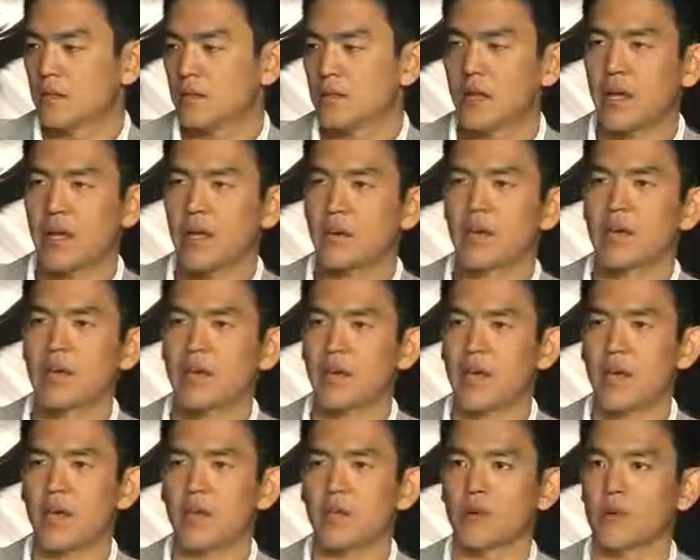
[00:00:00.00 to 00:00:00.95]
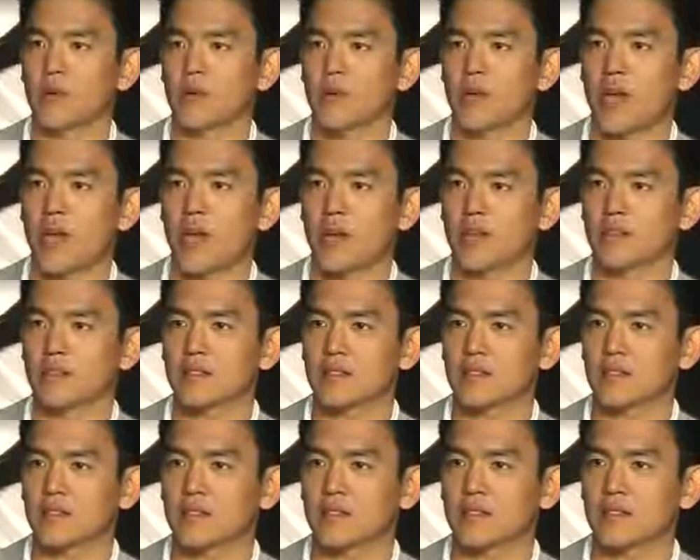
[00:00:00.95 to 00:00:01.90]
play one camera. You can't.
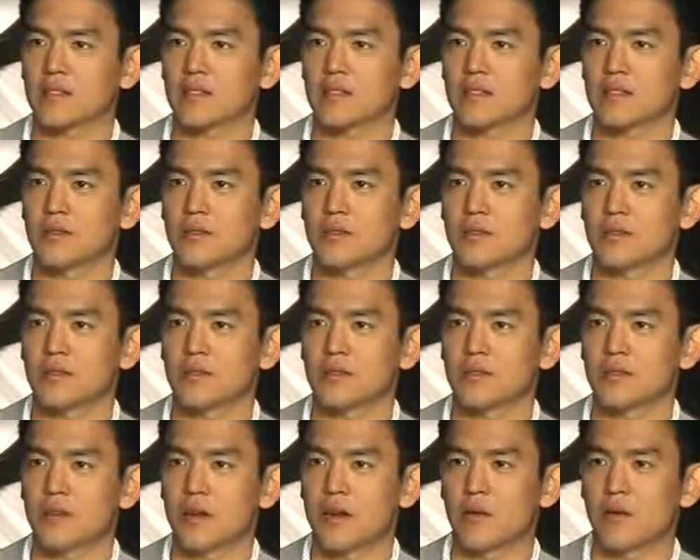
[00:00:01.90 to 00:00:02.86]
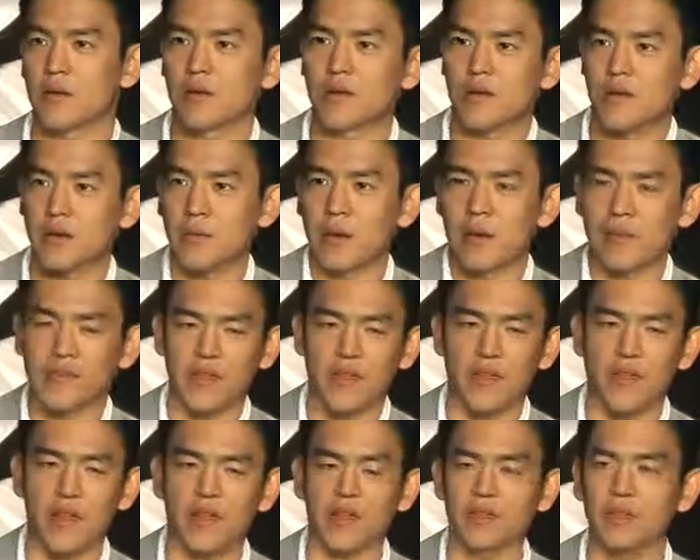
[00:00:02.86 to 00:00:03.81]
It's not really about
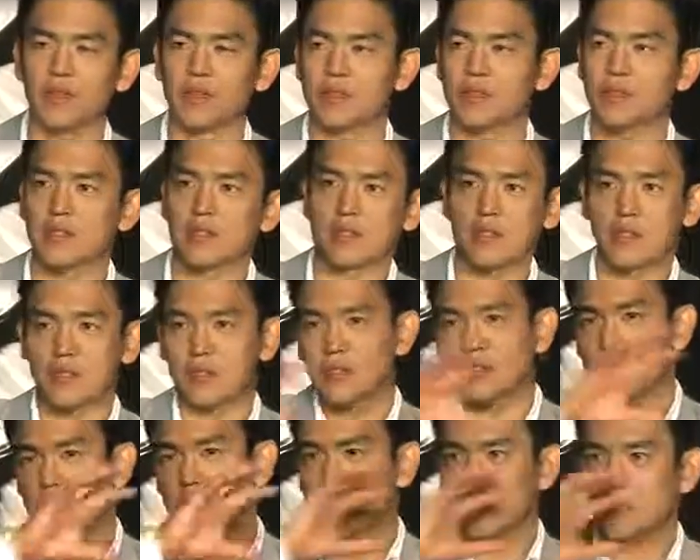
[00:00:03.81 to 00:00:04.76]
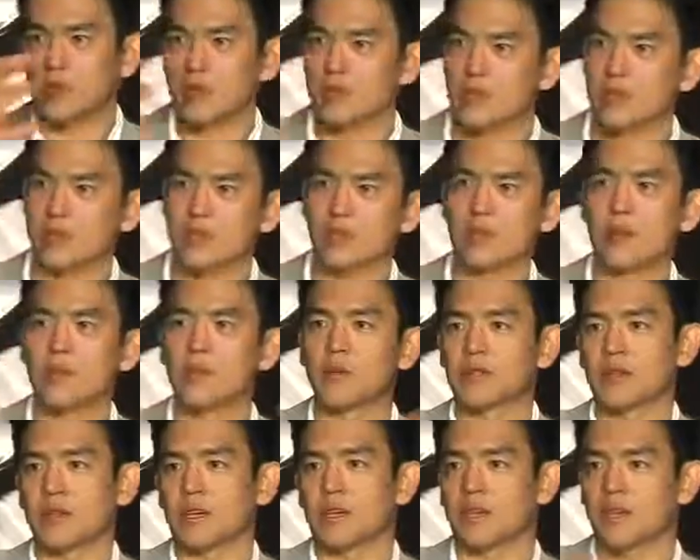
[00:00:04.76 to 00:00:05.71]
that angle. It's
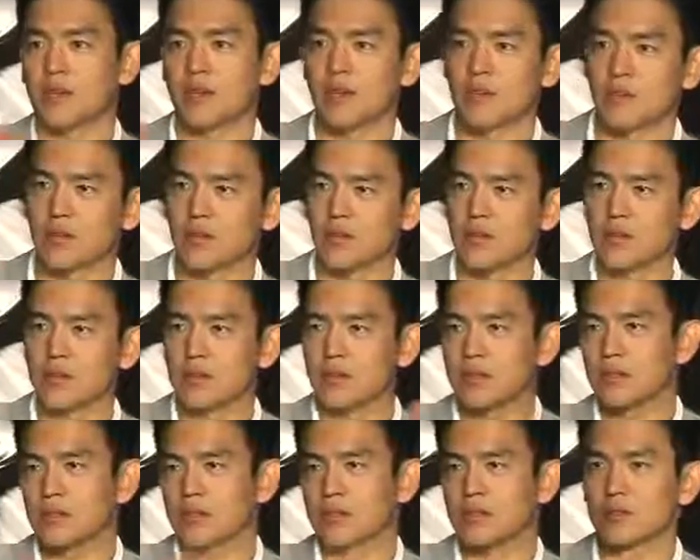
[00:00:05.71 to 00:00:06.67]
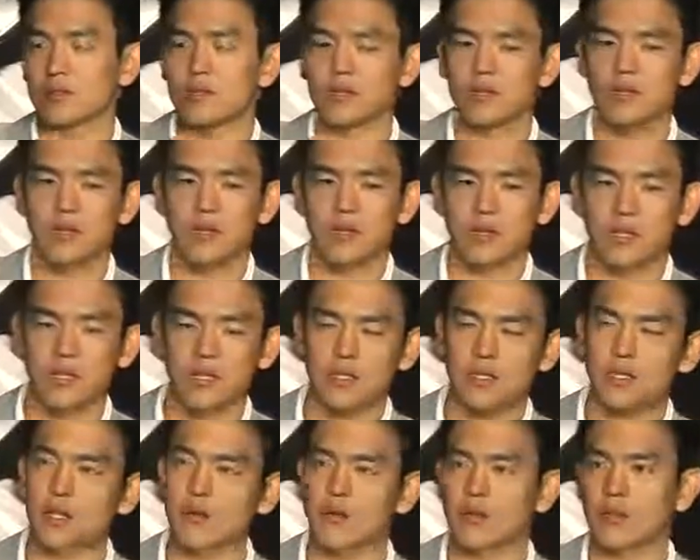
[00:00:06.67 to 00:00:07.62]
almost like theater, because
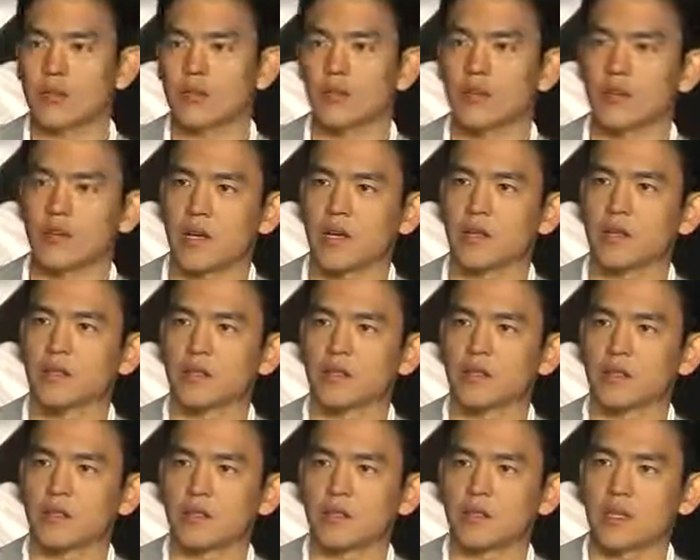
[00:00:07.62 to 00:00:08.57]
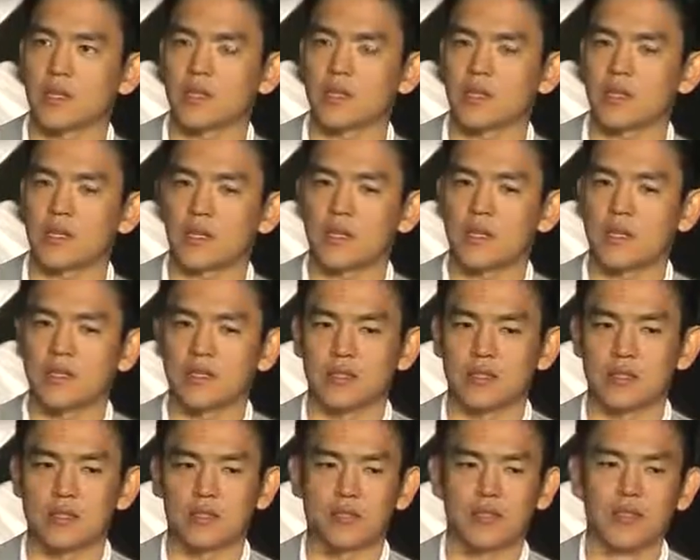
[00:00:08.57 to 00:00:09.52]
he's covering different angles
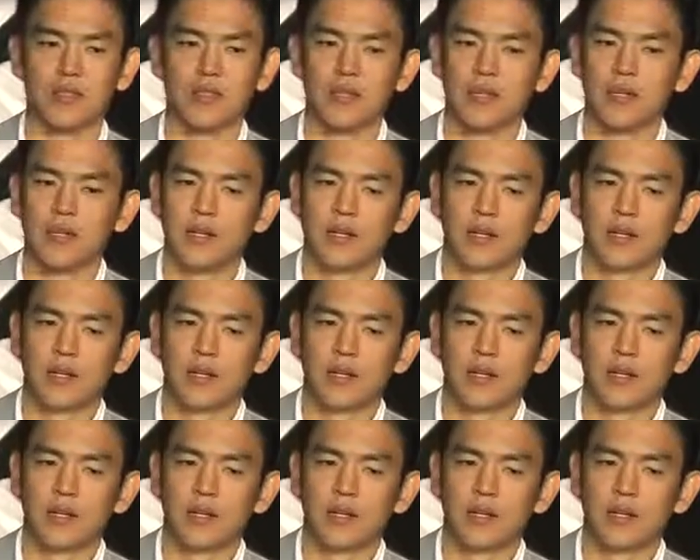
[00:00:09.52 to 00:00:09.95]
simultaneously. So